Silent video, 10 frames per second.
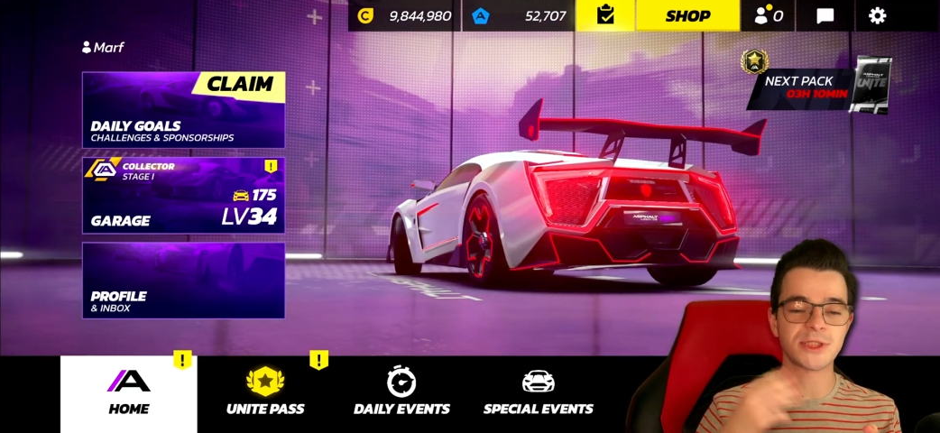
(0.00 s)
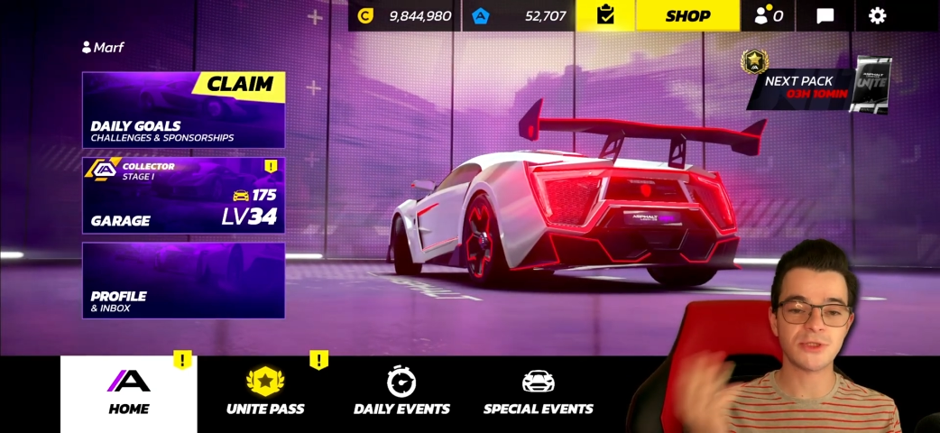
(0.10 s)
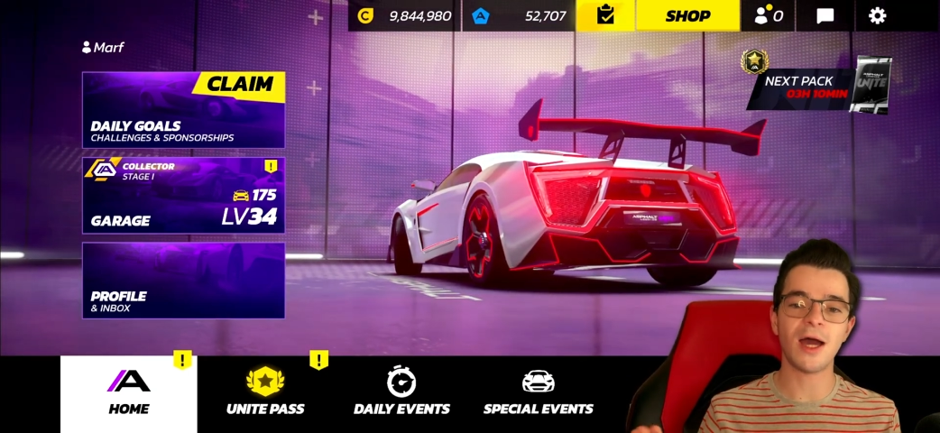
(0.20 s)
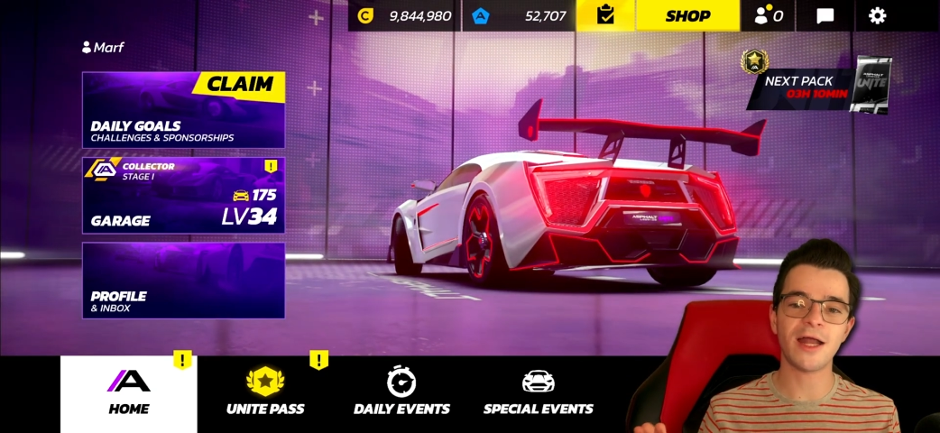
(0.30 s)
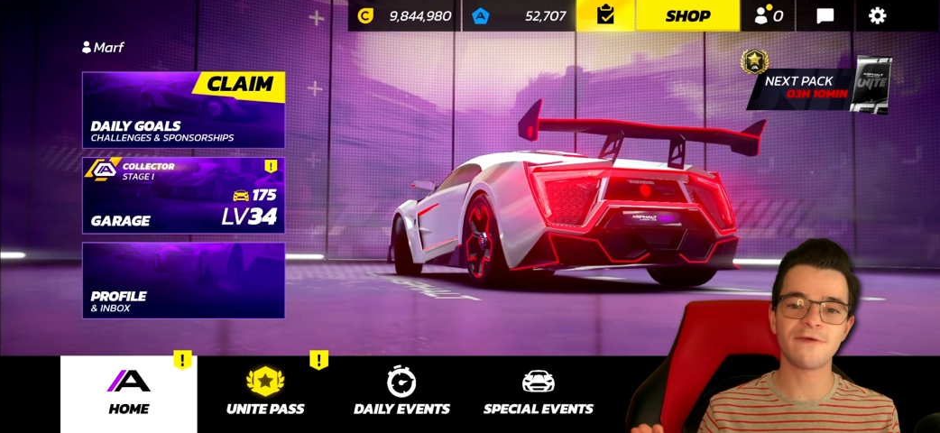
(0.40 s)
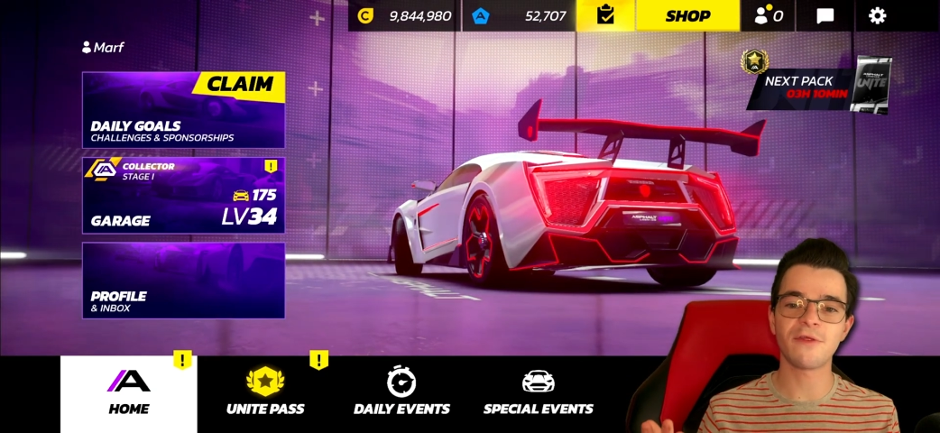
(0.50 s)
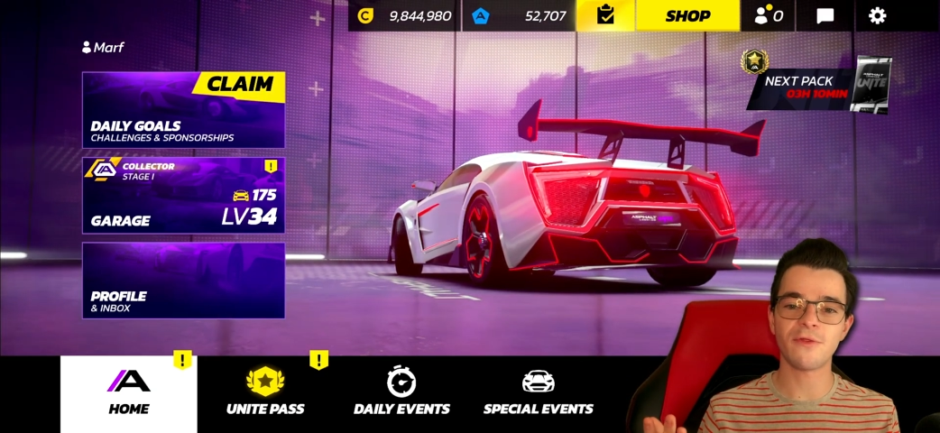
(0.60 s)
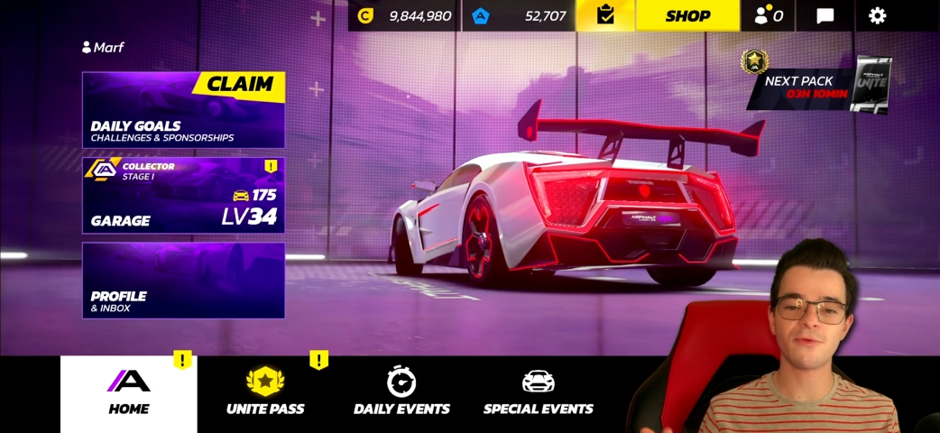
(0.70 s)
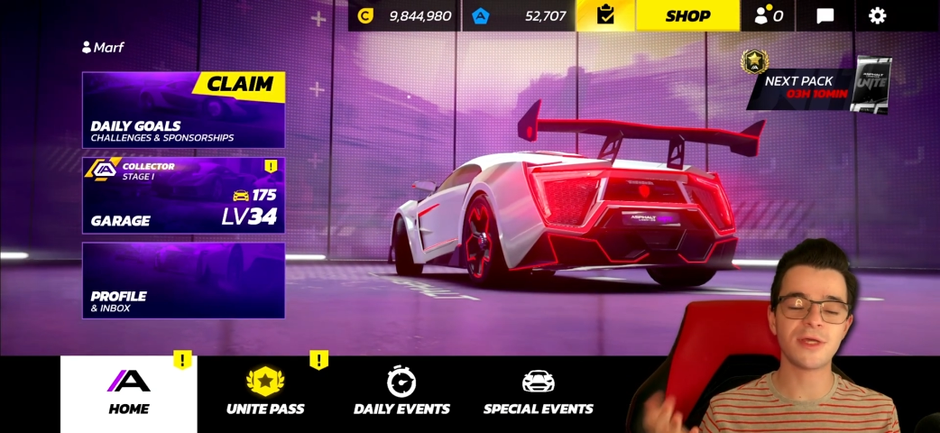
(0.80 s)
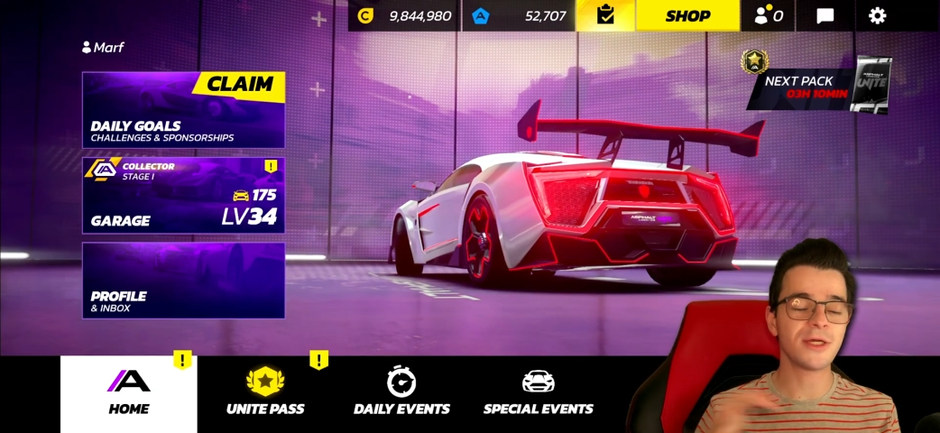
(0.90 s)
2 out of the
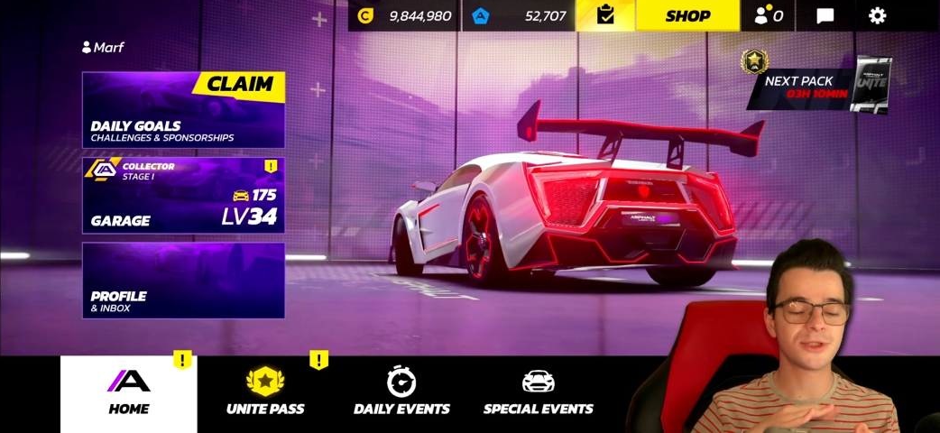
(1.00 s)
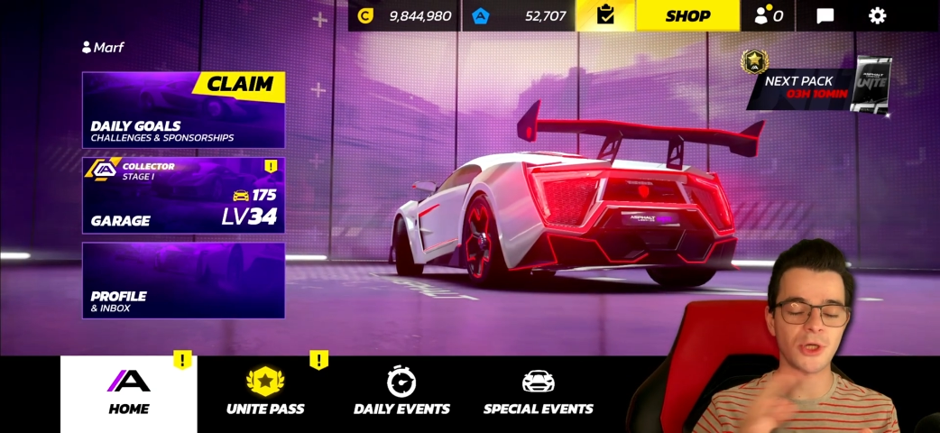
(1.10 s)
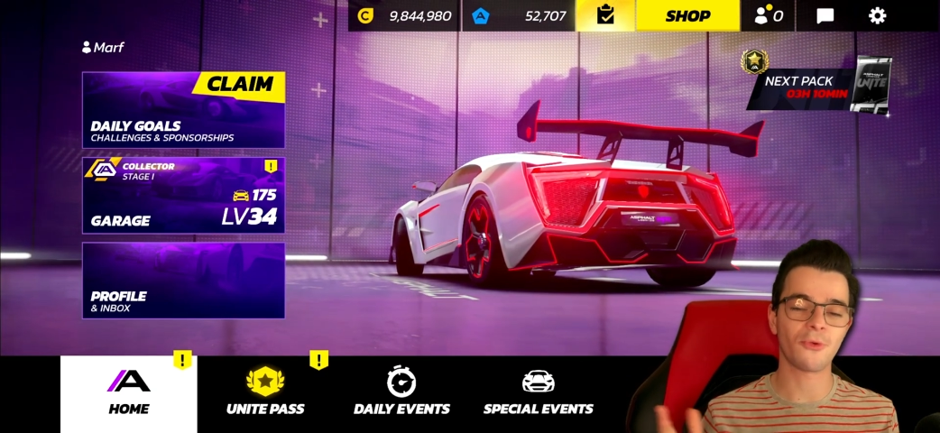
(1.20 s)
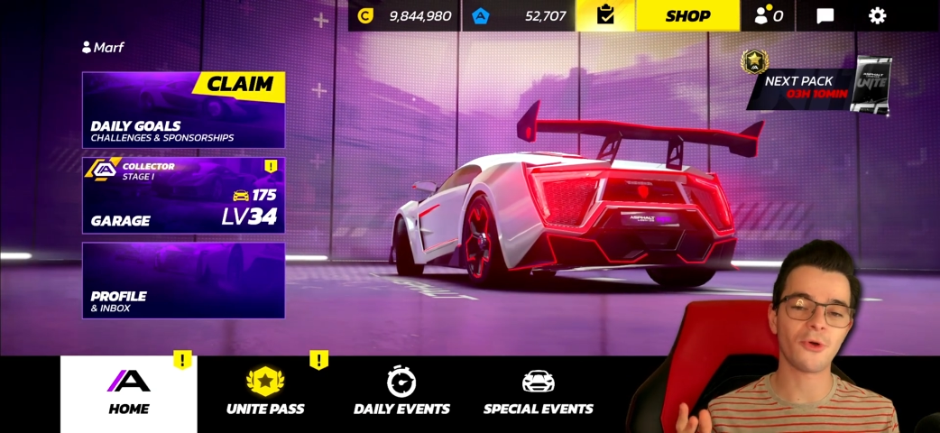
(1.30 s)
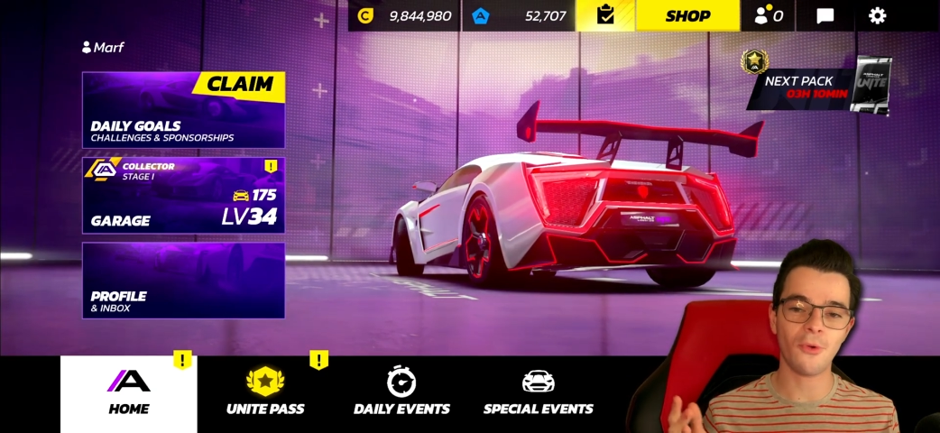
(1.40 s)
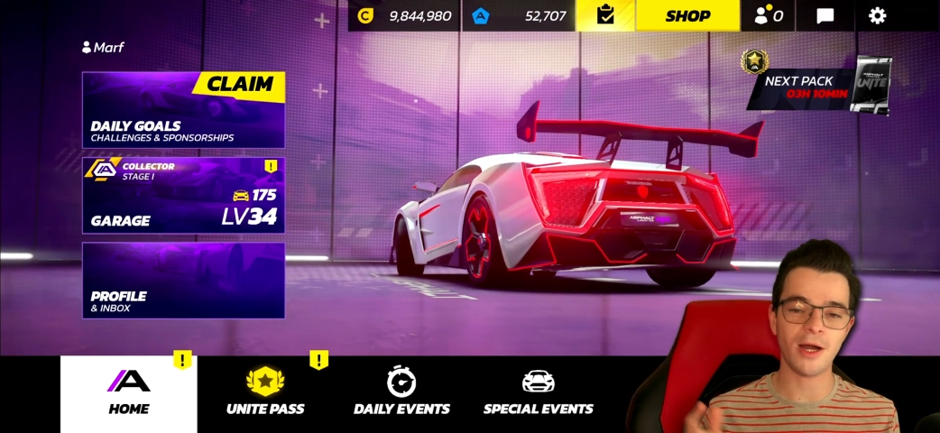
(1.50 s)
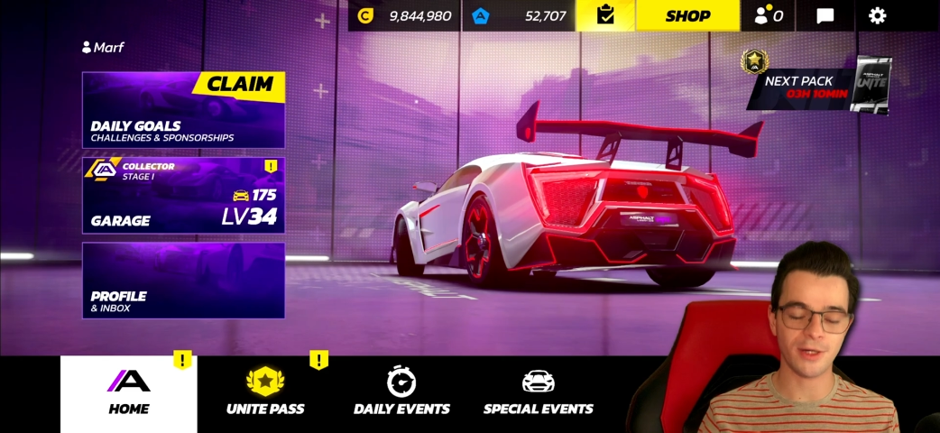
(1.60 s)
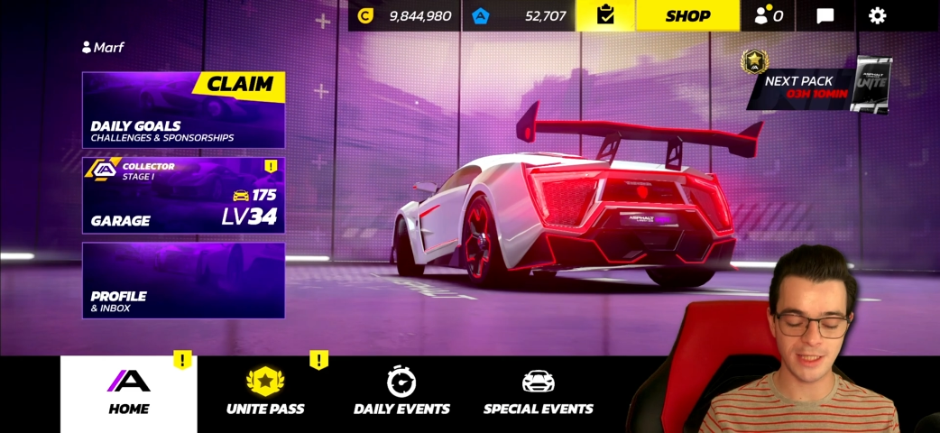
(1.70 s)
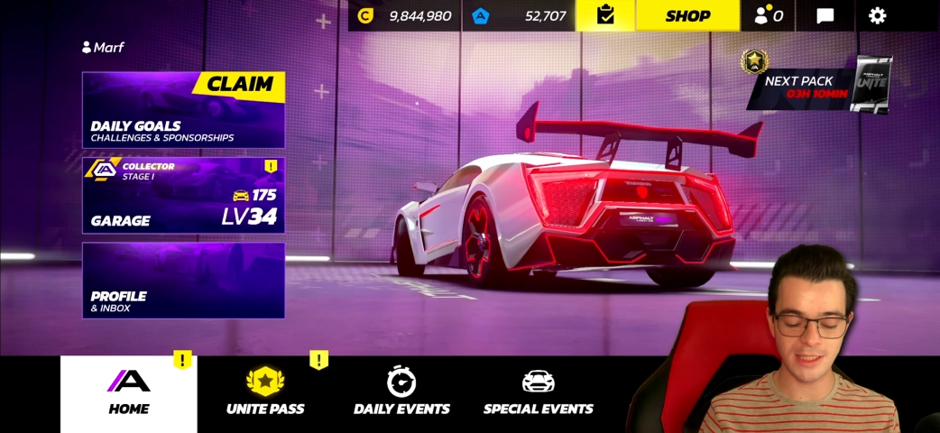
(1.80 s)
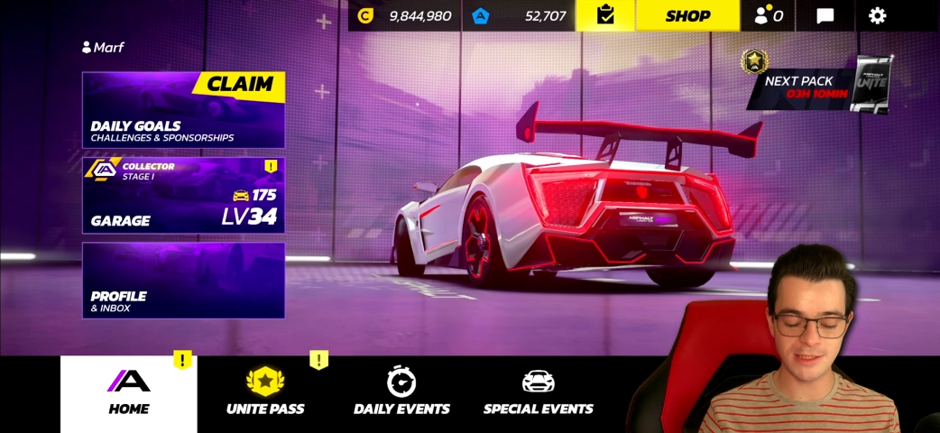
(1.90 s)
3 don't require
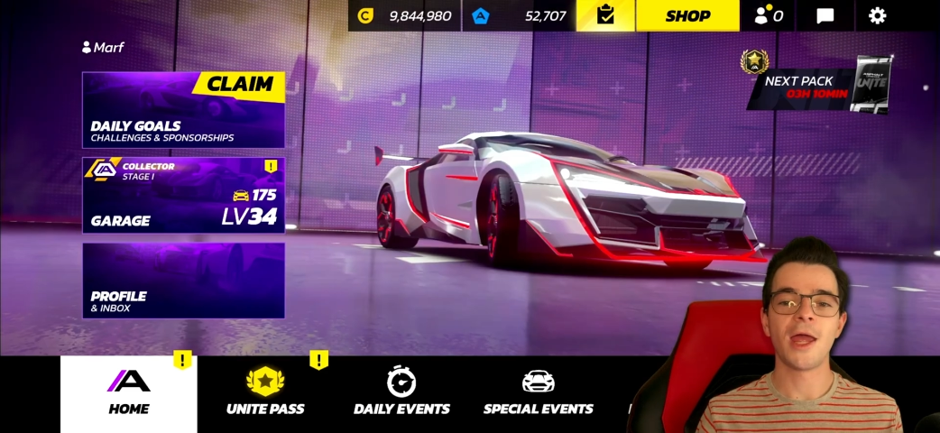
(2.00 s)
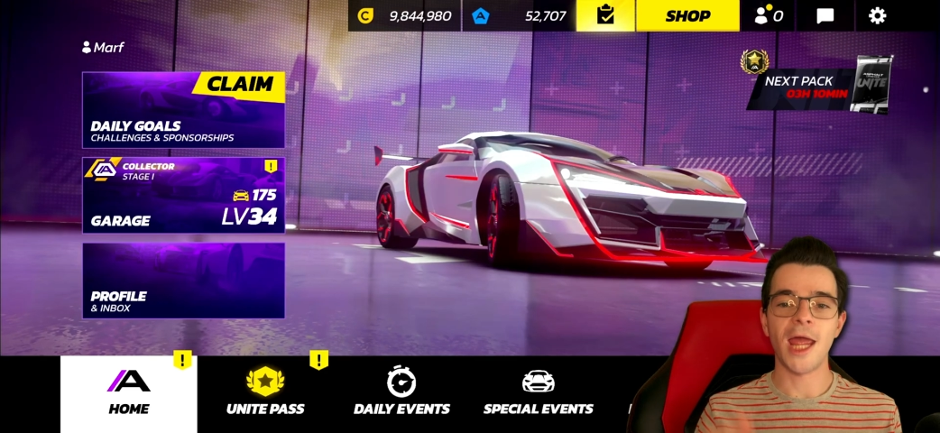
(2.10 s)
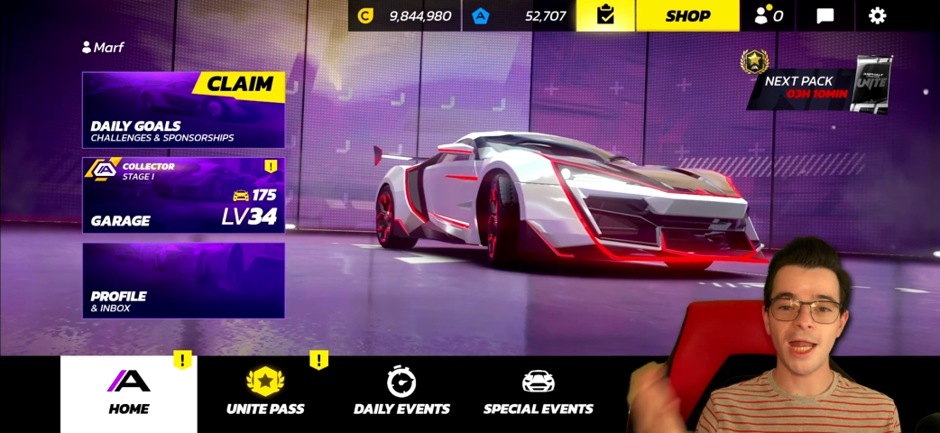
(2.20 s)
keys.